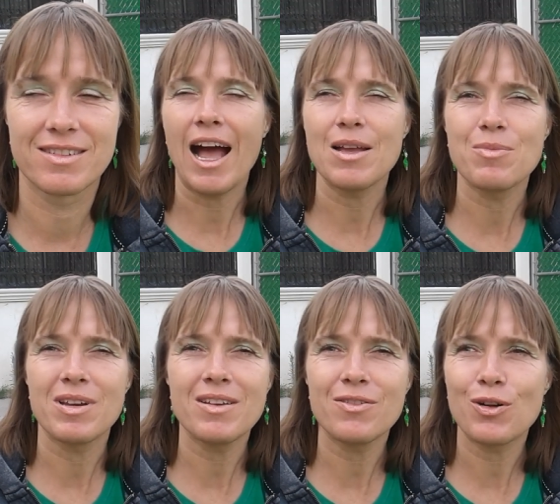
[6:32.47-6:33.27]
I
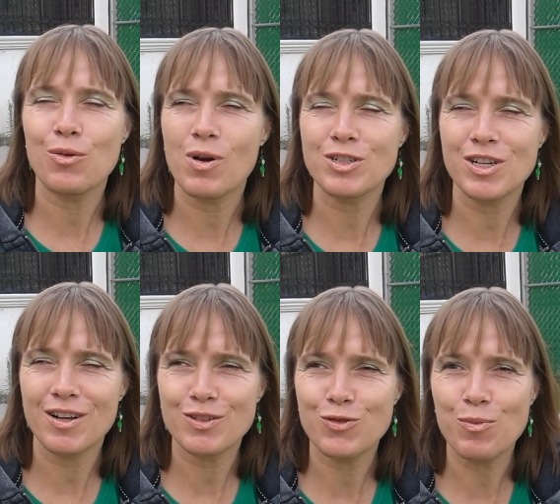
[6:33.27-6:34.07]
believe you're
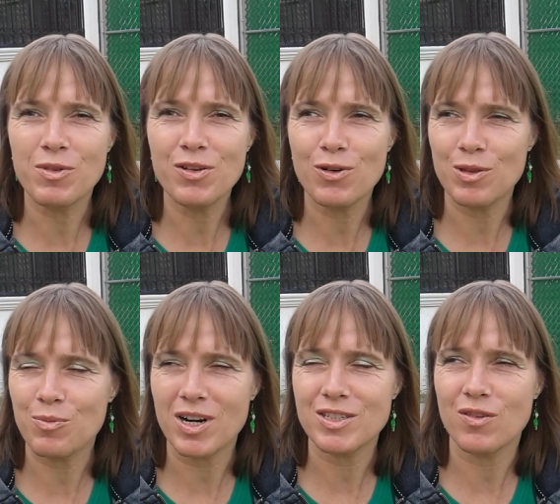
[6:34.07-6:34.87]
watching us from different
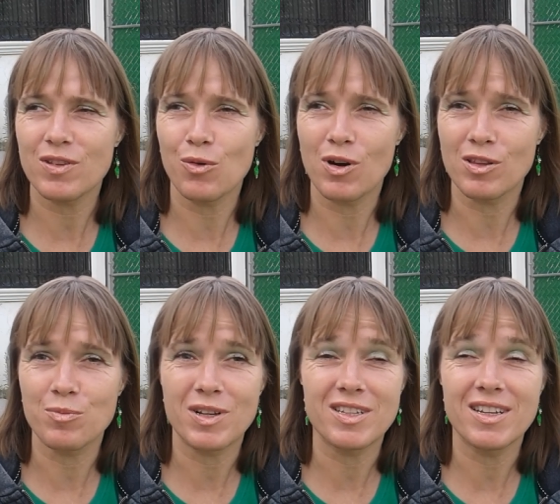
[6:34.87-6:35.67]
parts of the world,
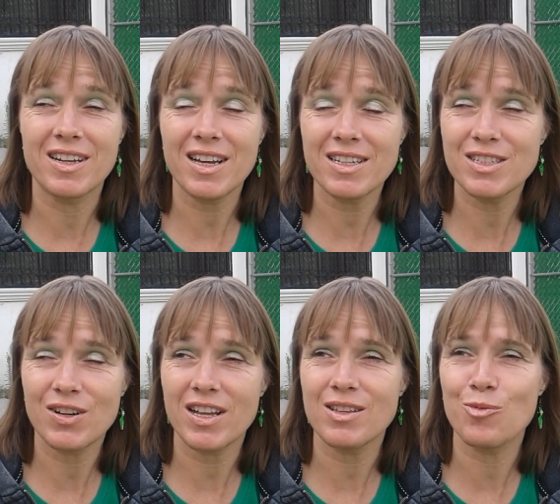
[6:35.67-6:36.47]
but in case
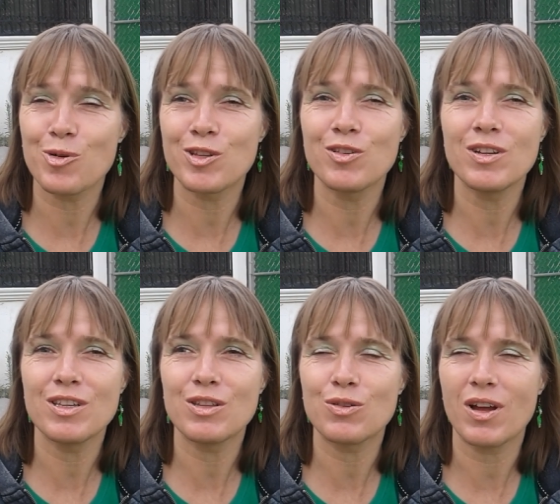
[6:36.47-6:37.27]
you had the
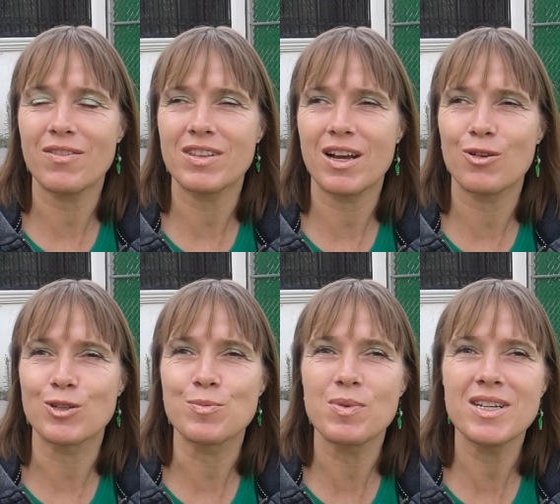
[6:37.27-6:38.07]
opportunity to have
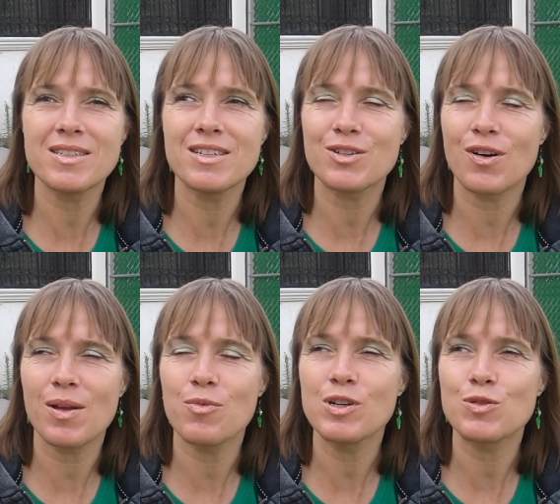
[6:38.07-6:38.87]
tacos, please
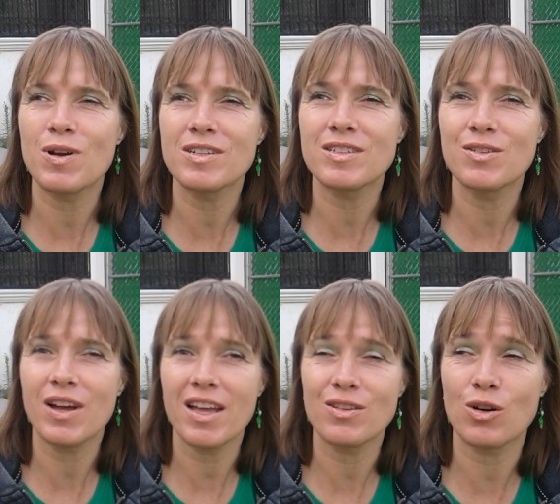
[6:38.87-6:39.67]
describe which ones you
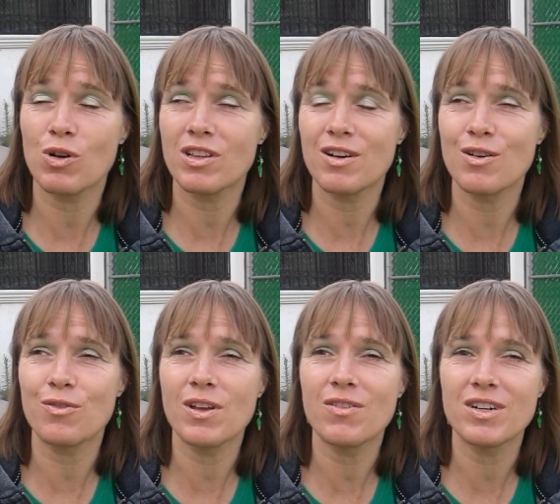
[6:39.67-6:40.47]
had or what are
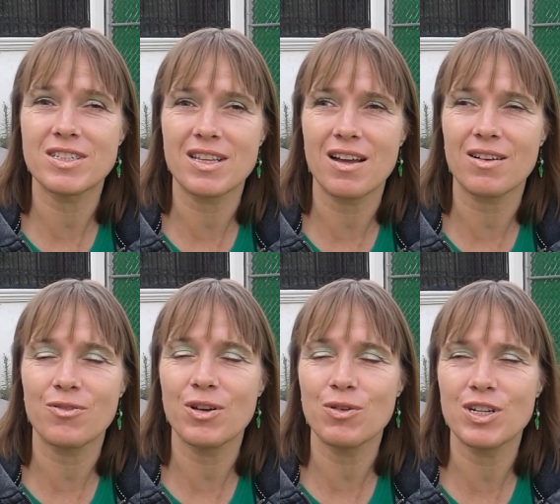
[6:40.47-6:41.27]
your favorite
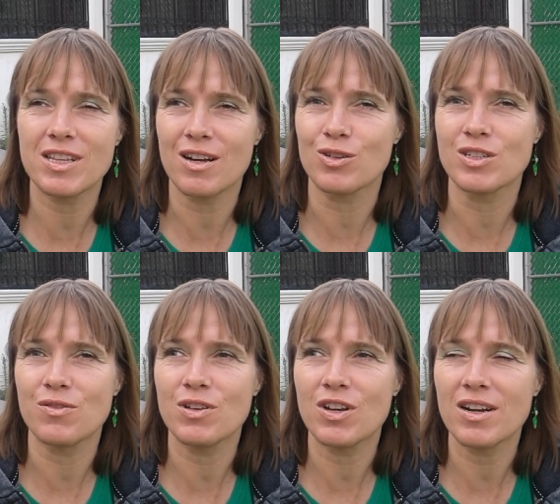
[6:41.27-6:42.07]
tacos
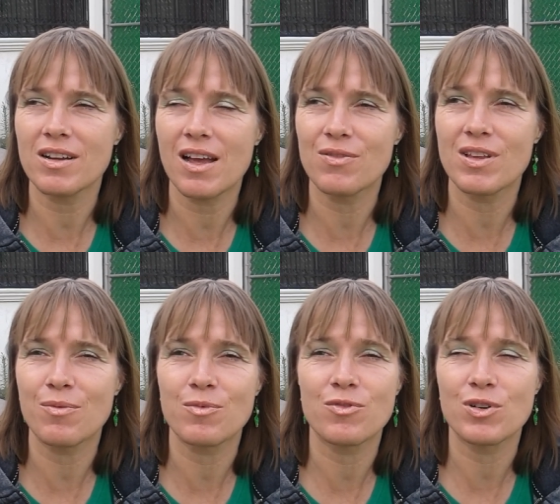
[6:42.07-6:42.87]
if you can have
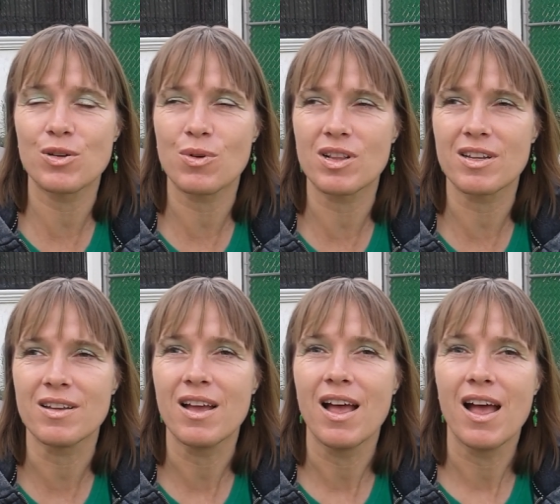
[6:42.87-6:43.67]
them frequently.